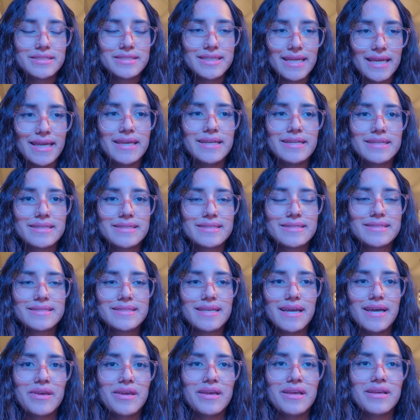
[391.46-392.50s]
dates.
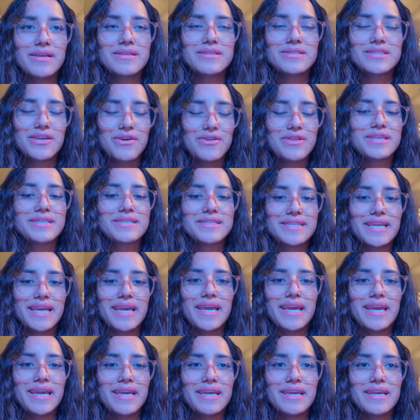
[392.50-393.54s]
Till this
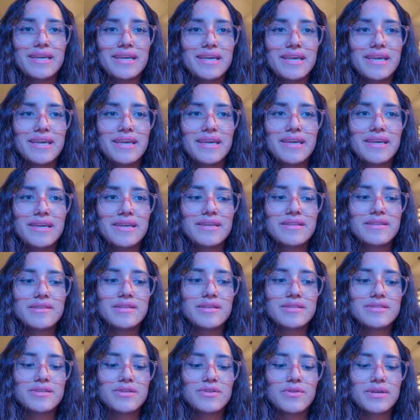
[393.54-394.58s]
day, he
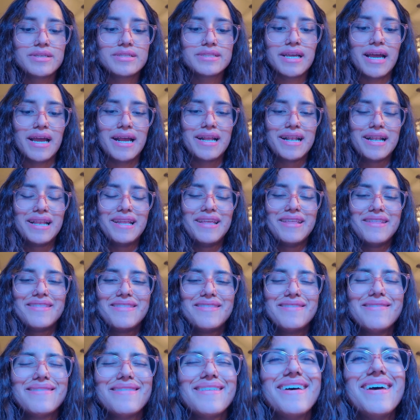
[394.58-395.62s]
doesn't know exactly
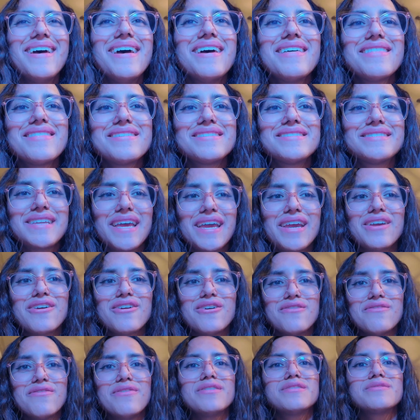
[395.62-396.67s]
the date
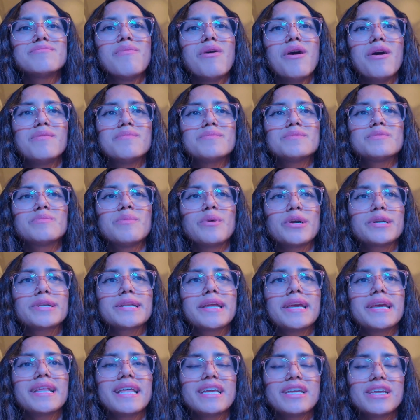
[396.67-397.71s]
of his mom's
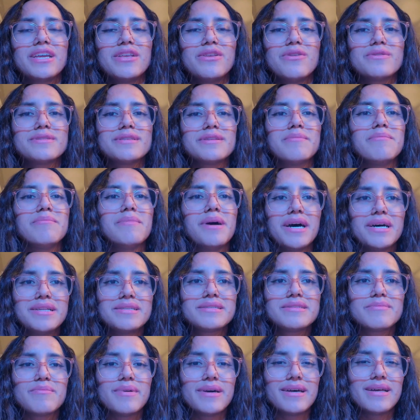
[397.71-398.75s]
birthday. Like he knows the
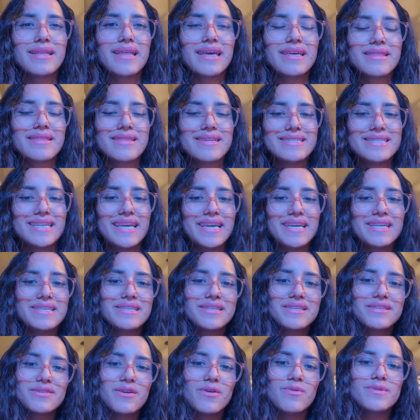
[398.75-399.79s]
month, but like the days,
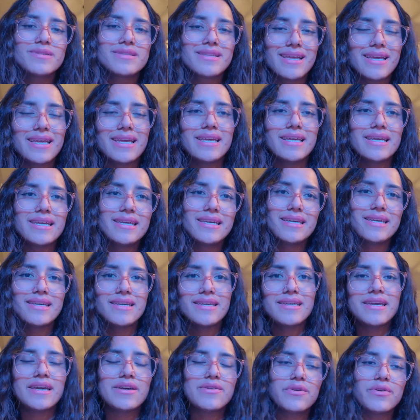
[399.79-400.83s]
he's always like,
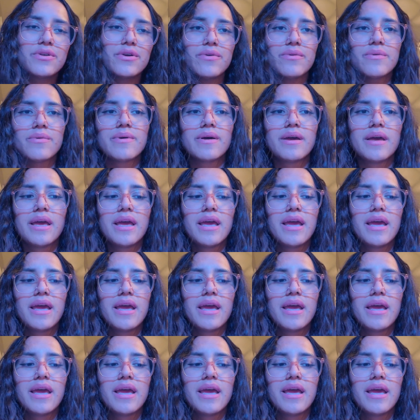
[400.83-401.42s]
I don't know.